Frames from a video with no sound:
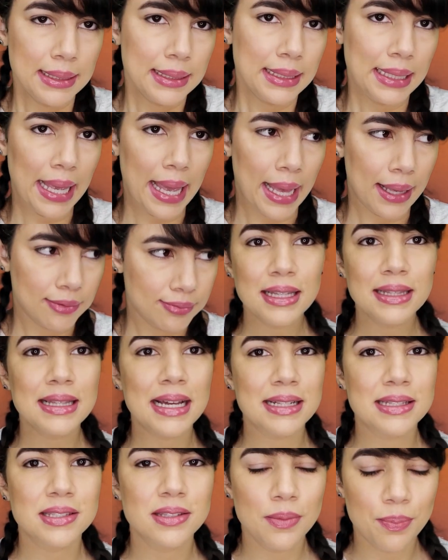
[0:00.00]
yeah, I think
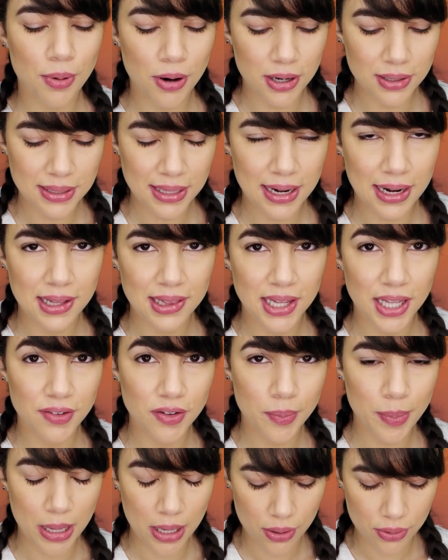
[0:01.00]
that's the part that I love
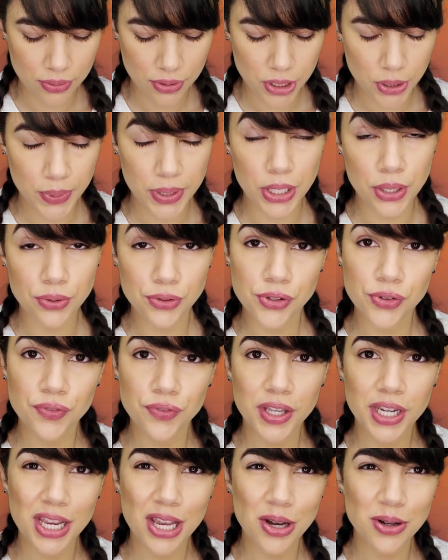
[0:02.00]
about doing YouTube
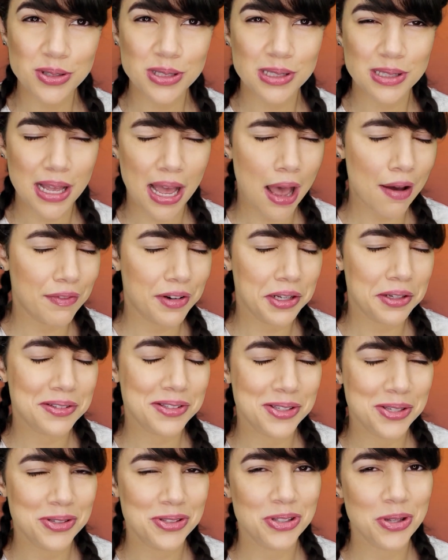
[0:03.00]
videos, is I have an
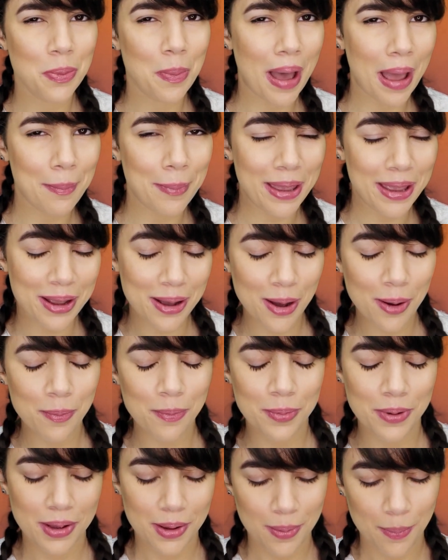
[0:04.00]
excuse to buy
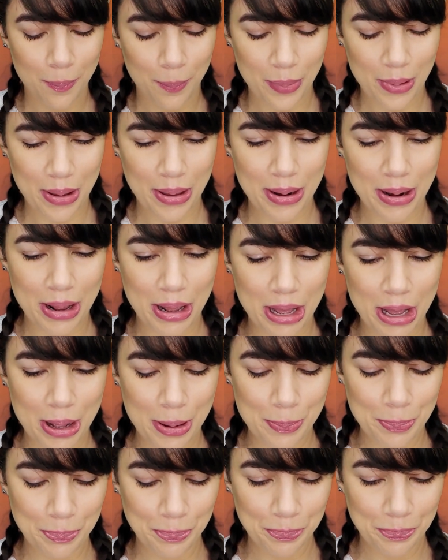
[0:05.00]
makeup. But
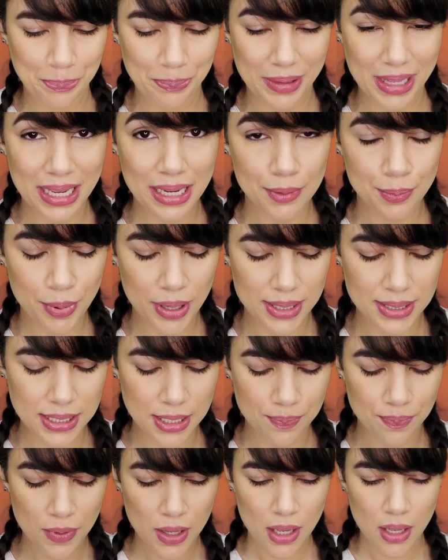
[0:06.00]
they get
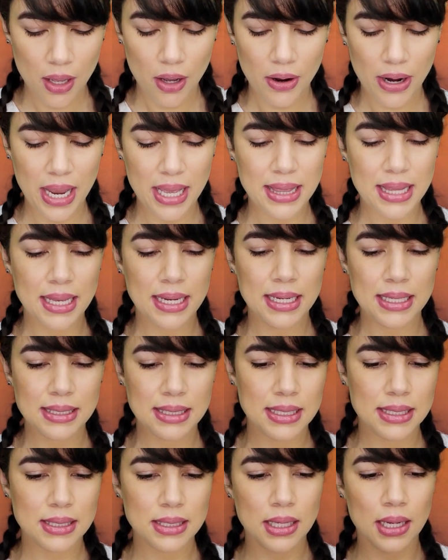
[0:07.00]
pricey. Okay, and then
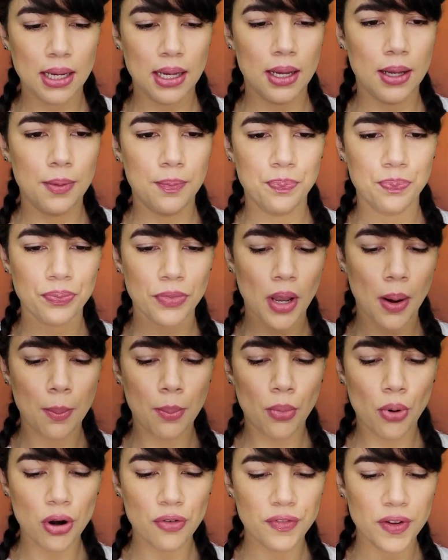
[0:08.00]
this is the
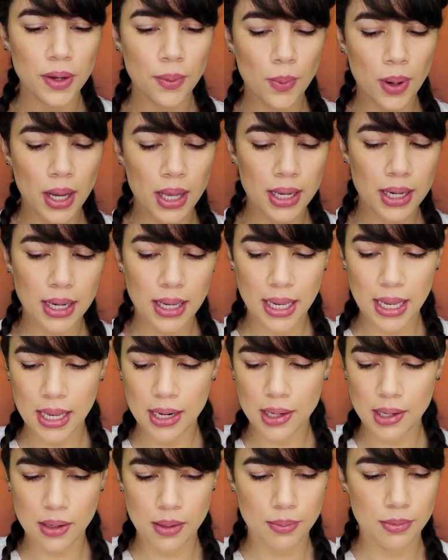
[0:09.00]
Morphe one.
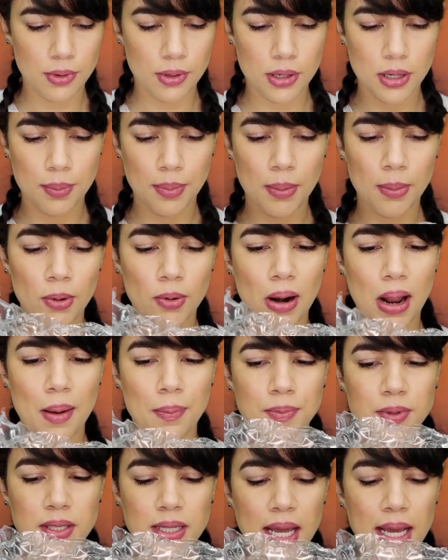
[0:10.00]
Again, the bubble
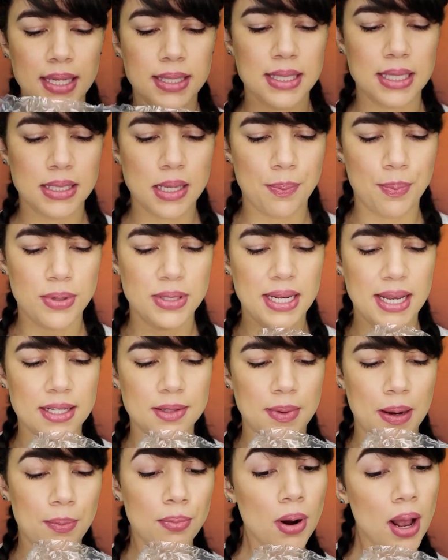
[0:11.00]
wrap's nice because it
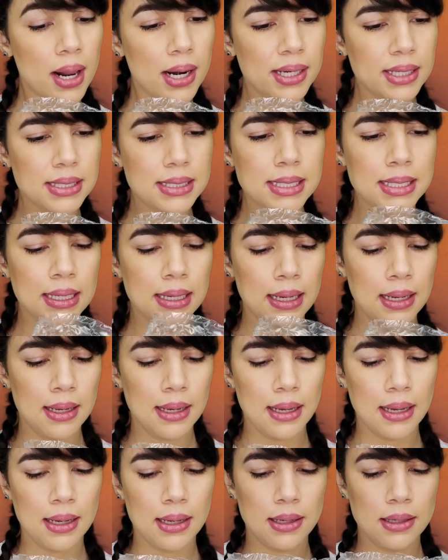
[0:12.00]
protects my
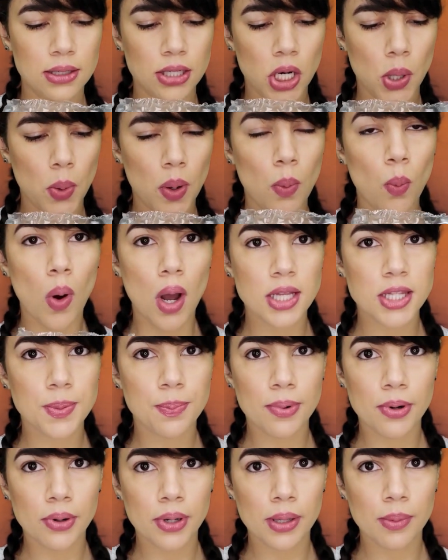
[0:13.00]
product. No one wants
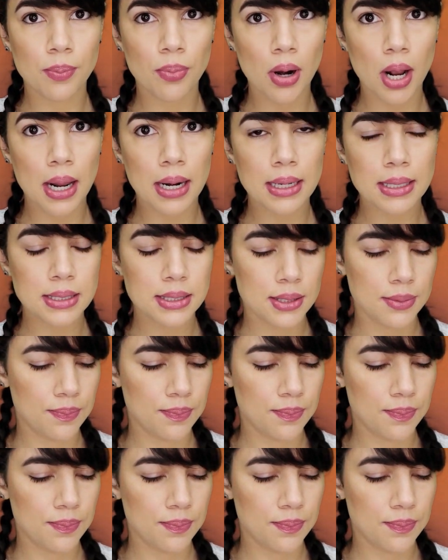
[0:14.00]
broken product.